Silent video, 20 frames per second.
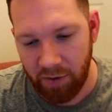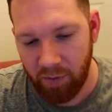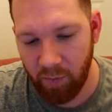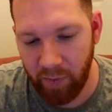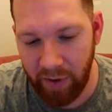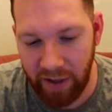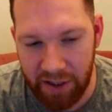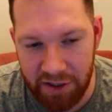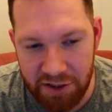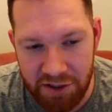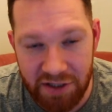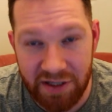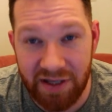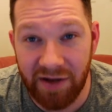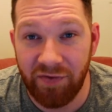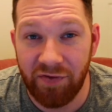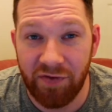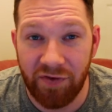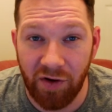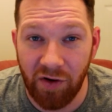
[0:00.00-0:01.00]
Which,
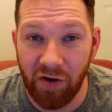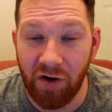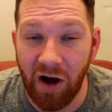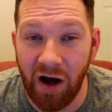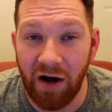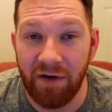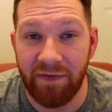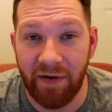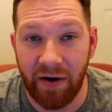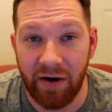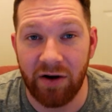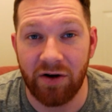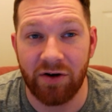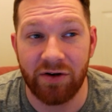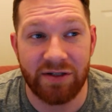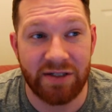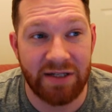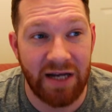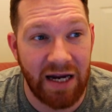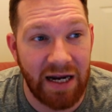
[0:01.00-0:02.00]
they've still got a very
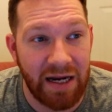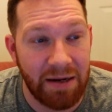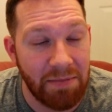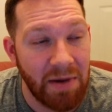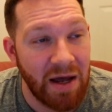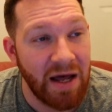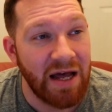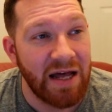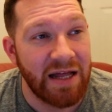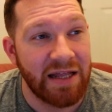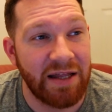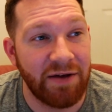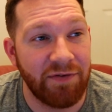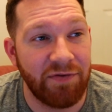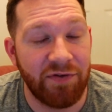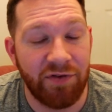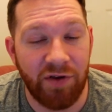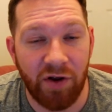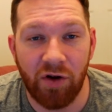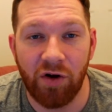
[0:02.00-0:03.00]
good team. They've
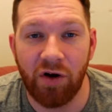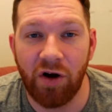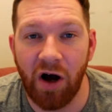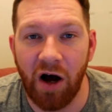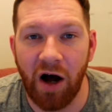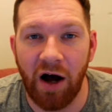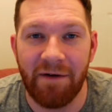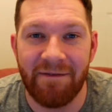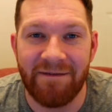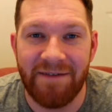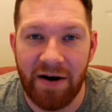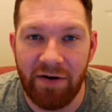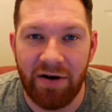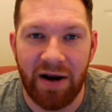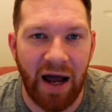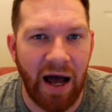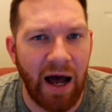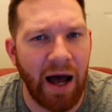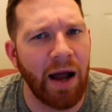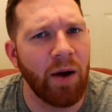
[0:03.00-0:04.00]
still got a very
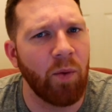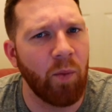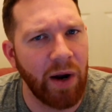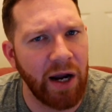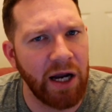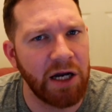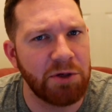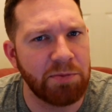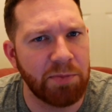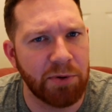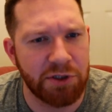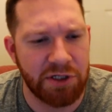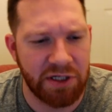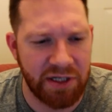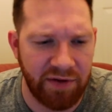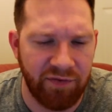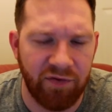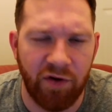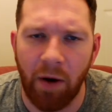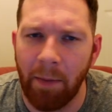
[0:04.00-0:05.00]
high wage budget.
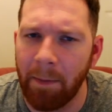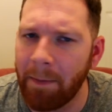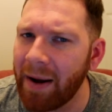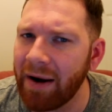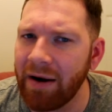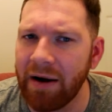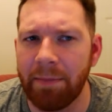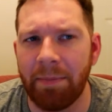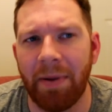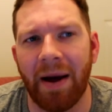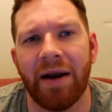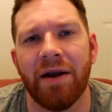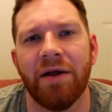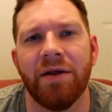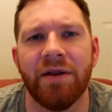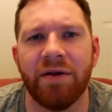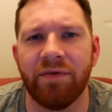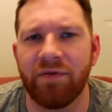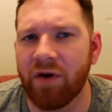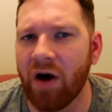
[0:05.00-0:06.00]
They've got Barry
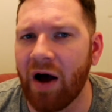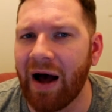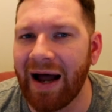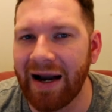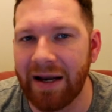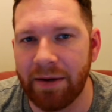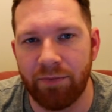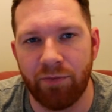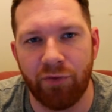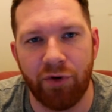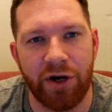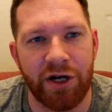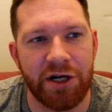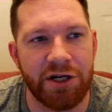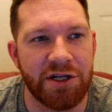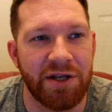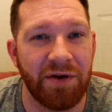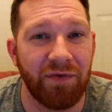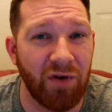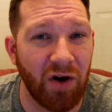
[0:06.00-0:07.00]
Bannon, they've got Adam
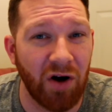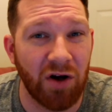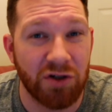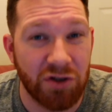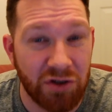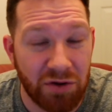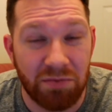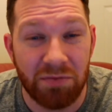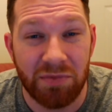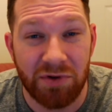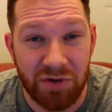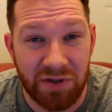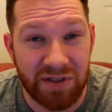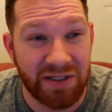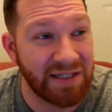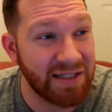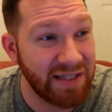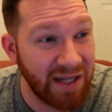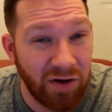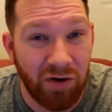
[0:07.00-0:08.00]
Reach, they've got
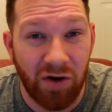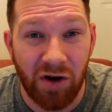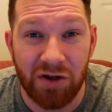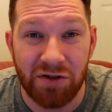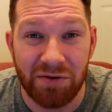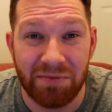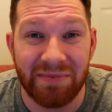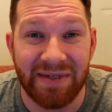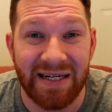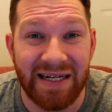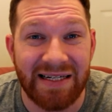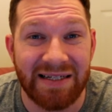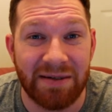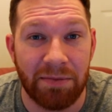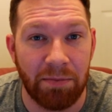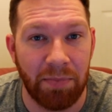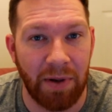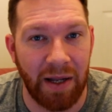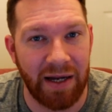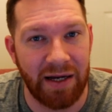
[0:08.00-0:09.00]
still got some
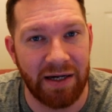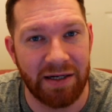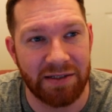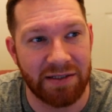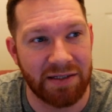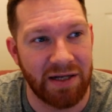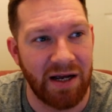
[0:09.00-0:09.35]
decent players.